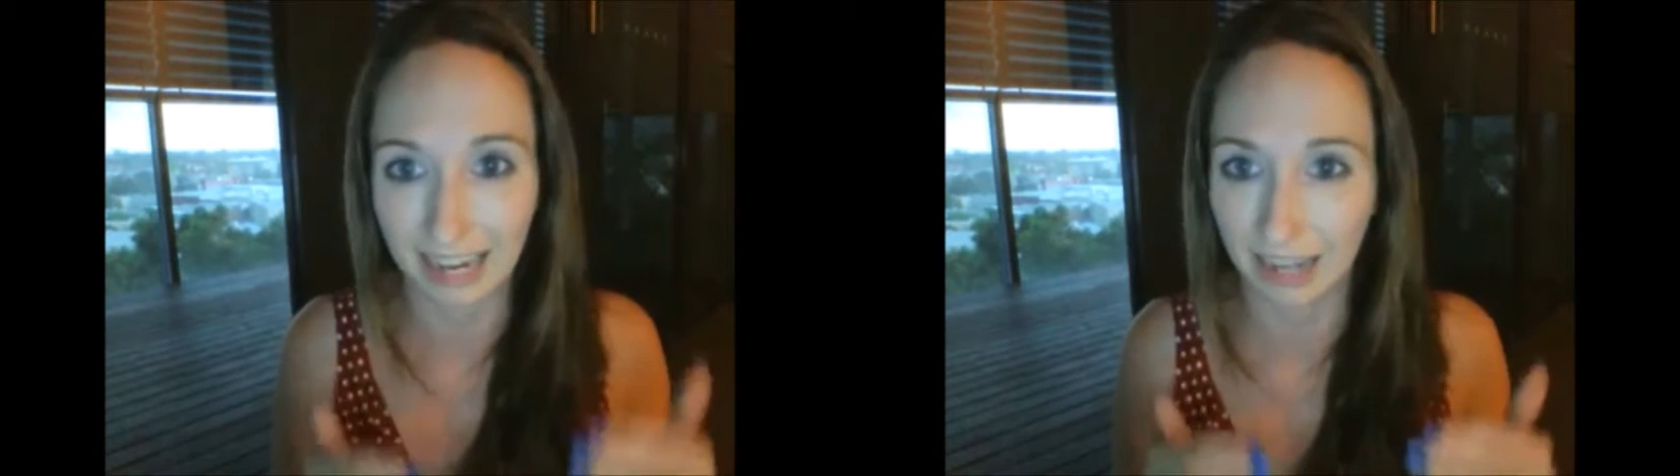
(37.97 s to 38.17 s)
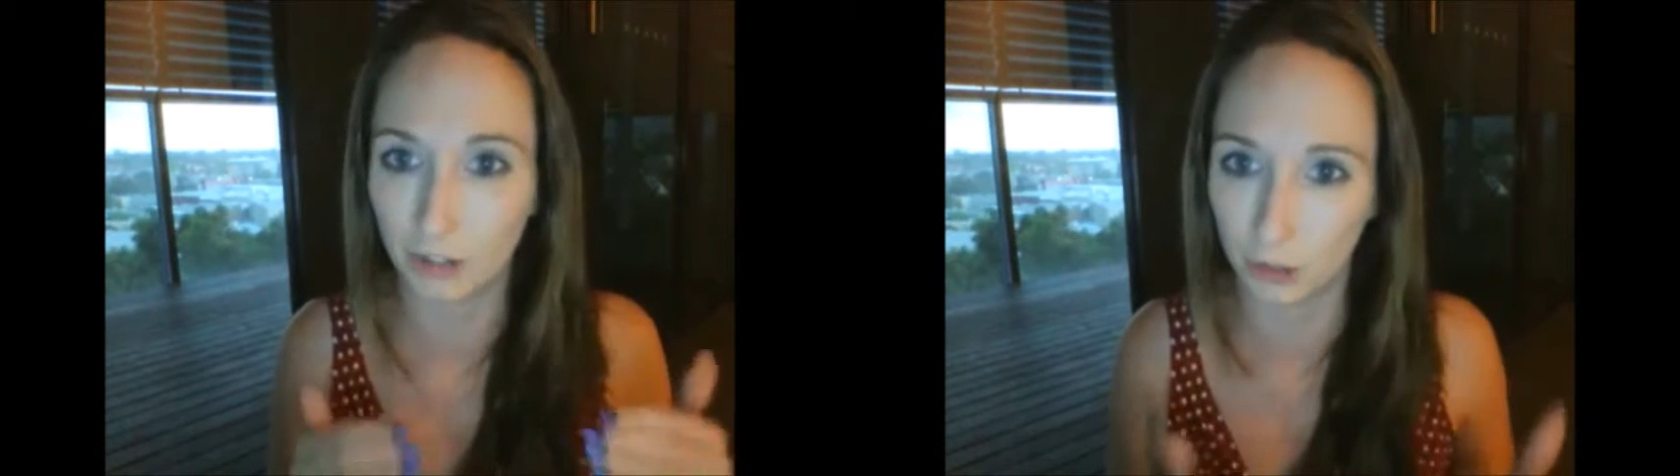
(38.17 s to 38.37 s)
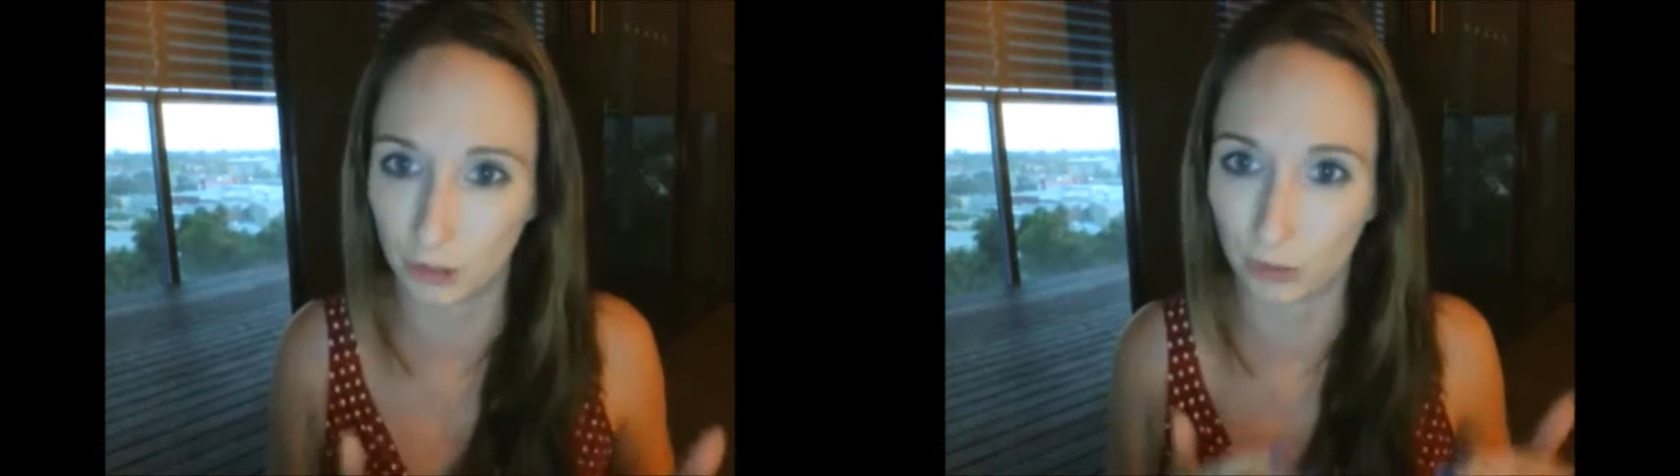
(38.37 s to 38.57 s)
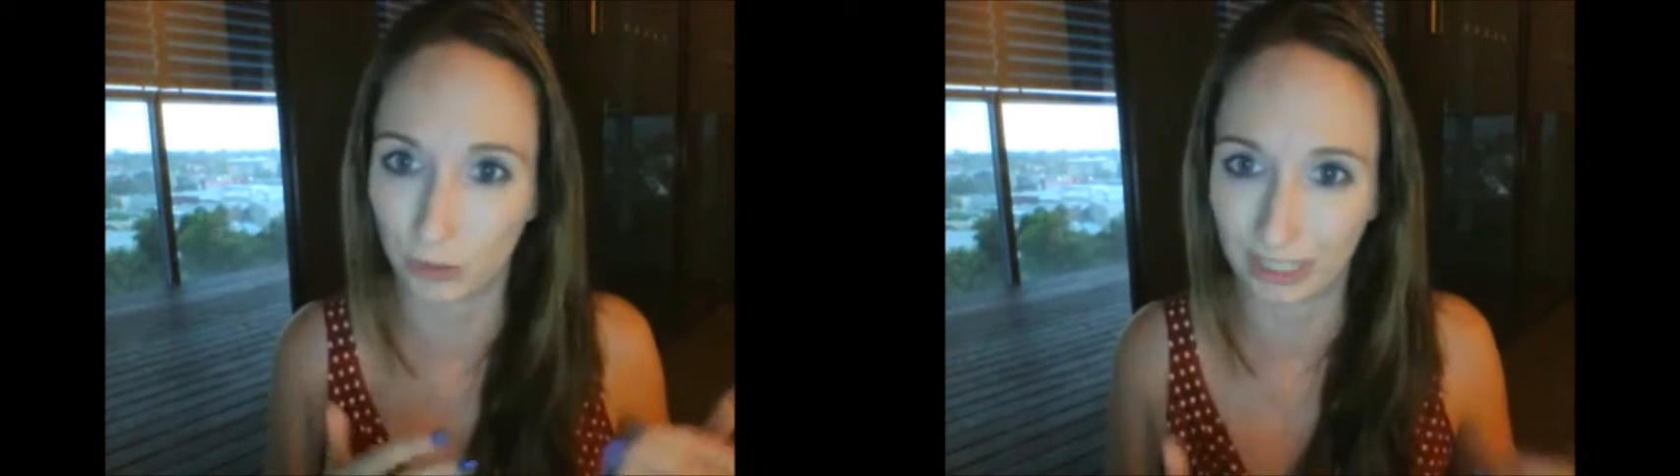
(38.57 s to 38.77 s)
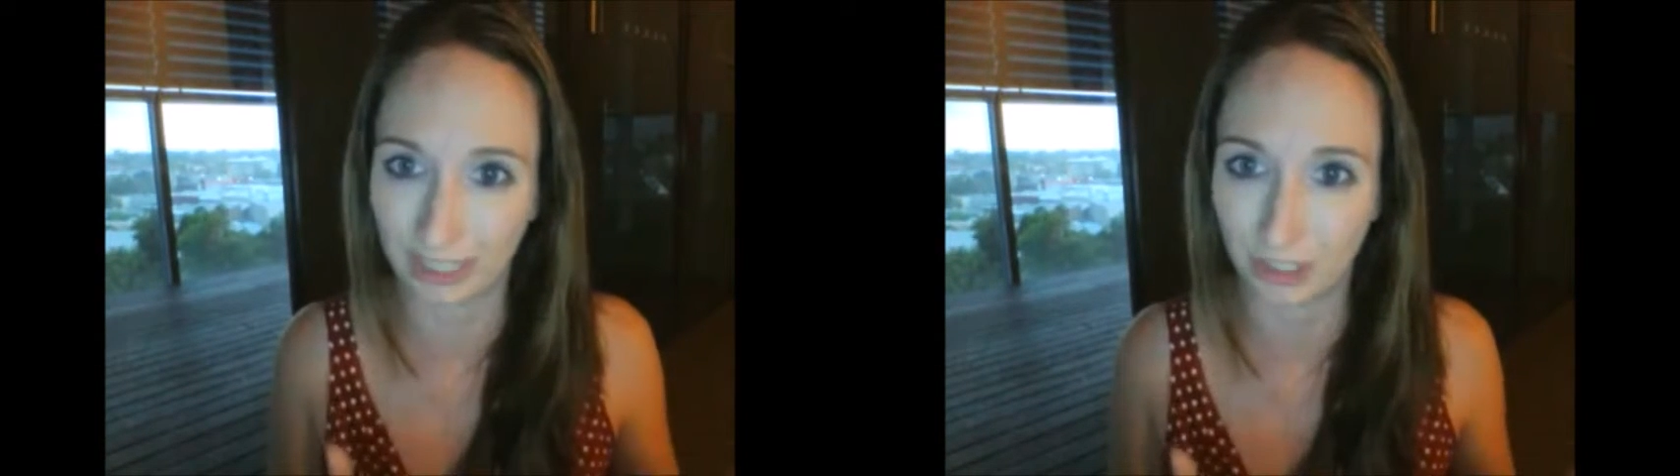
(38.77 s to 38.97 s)
an
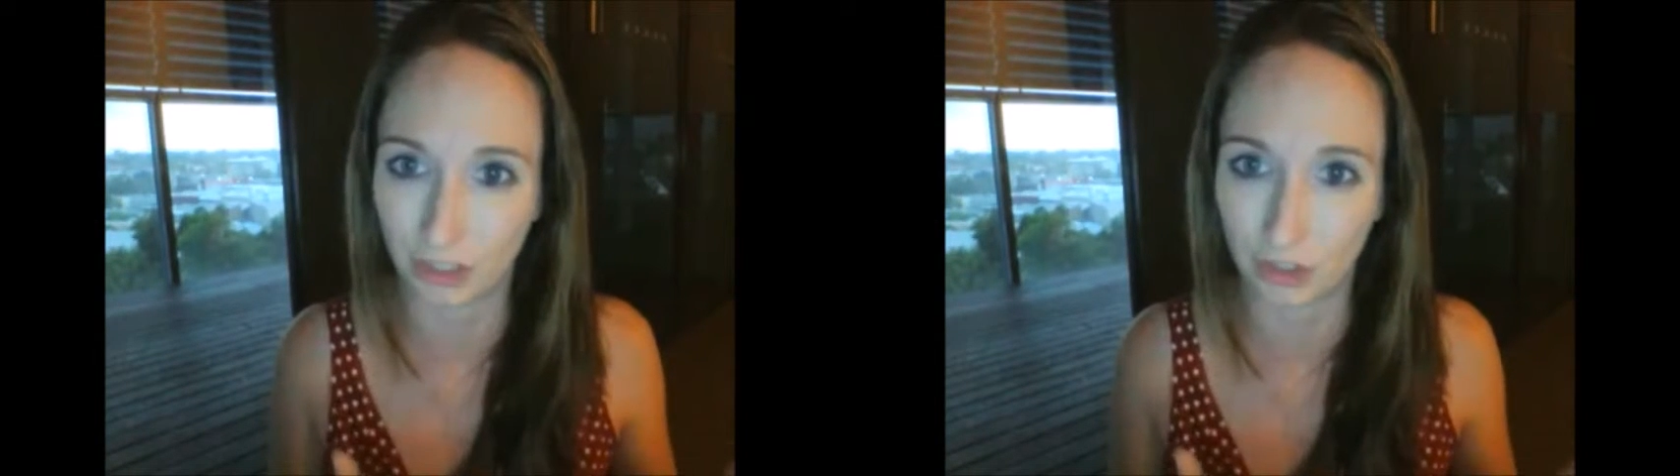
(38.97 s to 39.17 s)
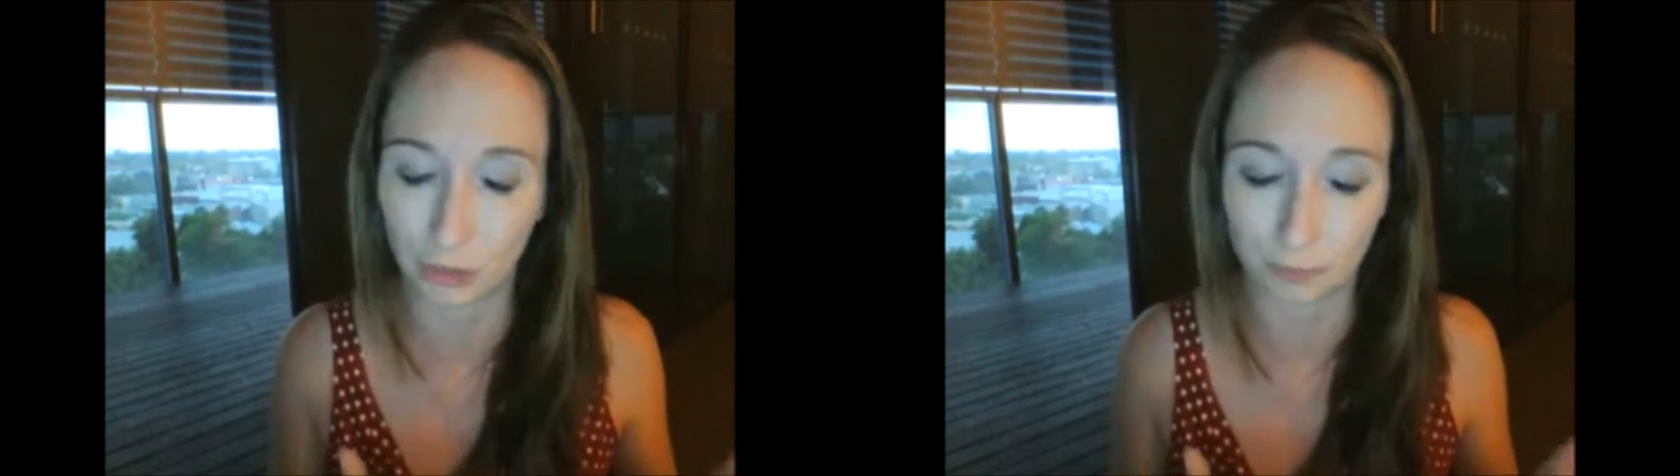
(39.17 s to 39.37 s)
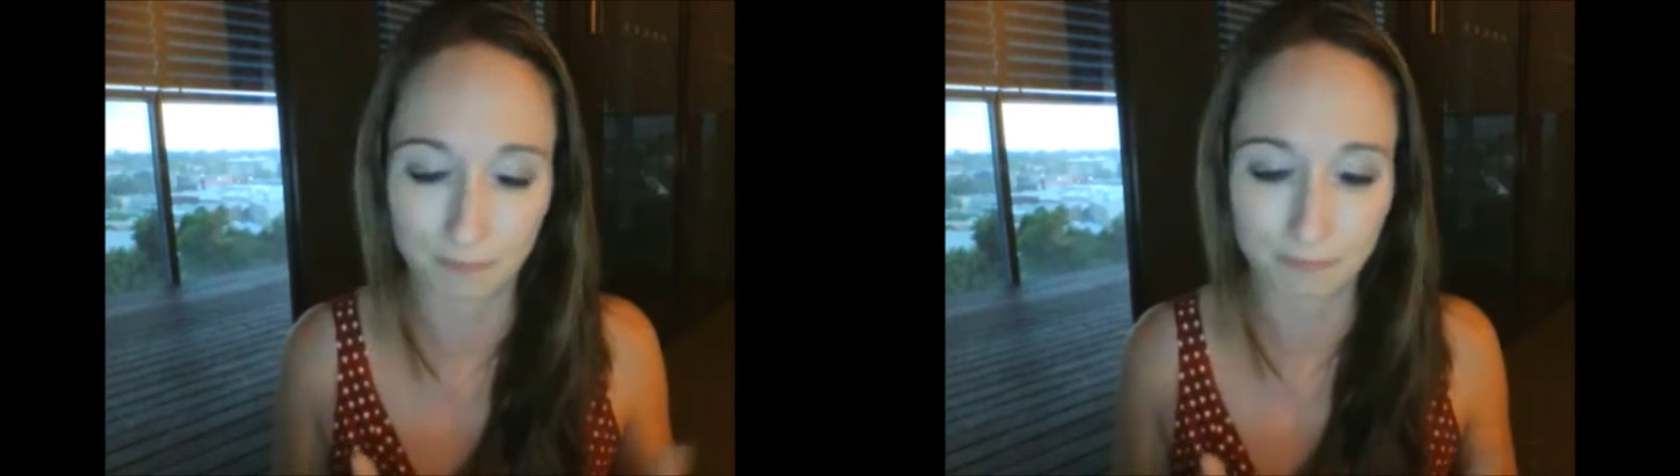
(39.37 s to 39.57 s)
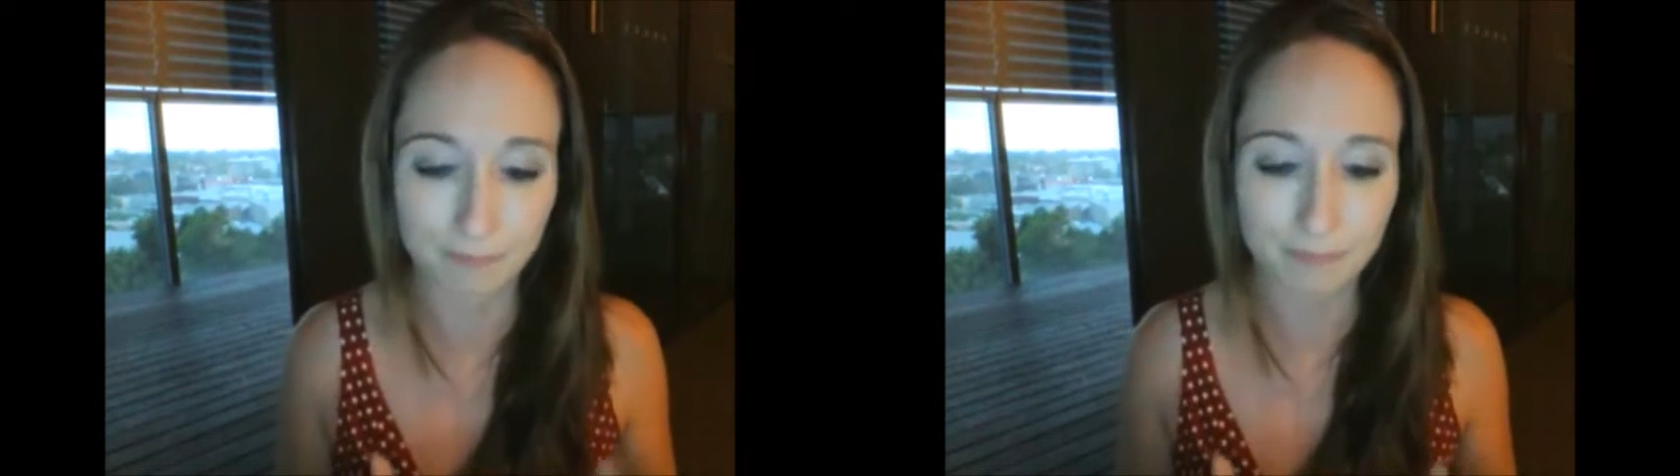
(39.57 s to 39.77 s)
unusual thing to do.